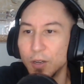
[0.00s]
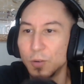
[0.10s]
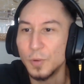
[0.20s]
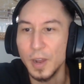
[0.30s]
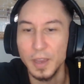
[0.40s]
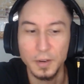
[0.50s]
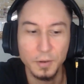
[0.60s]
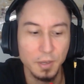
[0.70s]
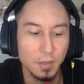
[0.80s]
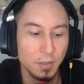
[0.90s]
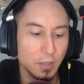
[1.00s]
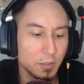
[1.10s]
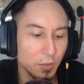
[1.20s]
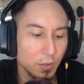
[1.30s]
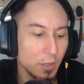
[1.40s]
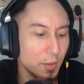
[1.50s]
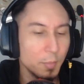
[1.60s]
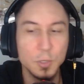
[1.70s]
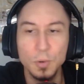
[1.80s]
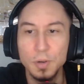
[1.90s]
Right. Okay. So, in the
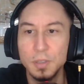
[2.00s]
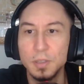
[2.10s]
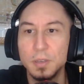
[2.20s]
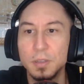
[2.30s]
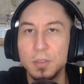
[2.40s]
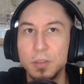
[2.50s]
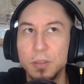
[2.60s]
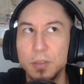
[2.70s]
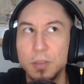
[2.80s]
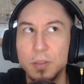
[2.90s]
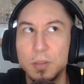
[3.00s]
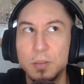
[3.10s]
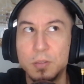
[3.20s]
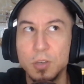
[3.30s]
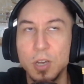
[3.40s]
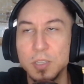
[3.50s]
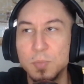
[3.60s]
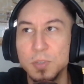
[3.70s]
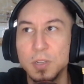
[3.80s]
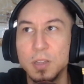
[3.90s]
majority of the
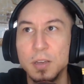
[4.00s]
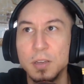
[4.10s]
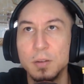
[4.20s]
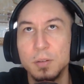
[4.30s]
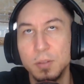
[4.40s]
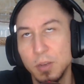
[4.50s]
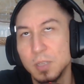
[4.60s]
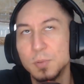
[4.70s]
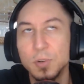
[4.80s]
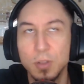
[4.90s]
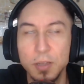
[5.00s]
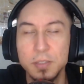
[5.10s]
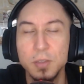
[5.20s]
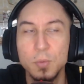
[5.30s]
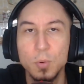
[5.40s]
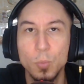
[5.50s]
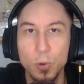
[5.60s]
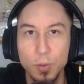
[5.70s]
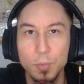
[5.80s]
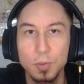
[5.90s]
customers and the customers or clients that you were
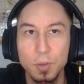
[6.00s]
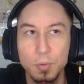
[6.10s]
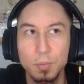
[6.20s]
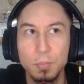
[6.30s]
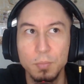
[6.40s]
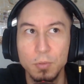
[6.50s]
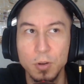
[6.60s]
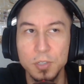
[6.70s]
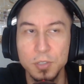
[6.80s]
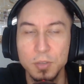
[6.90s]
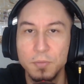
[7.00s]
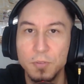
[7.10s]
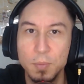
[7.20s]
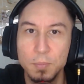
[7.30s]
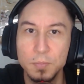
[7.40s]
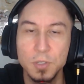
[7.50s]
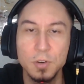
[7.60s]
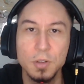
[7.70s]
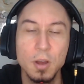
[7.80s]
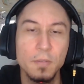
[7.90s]
working with, they were largely from
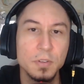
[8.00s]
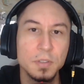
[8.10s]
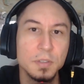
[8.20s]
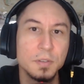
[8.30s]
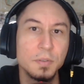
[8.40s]
security conferences.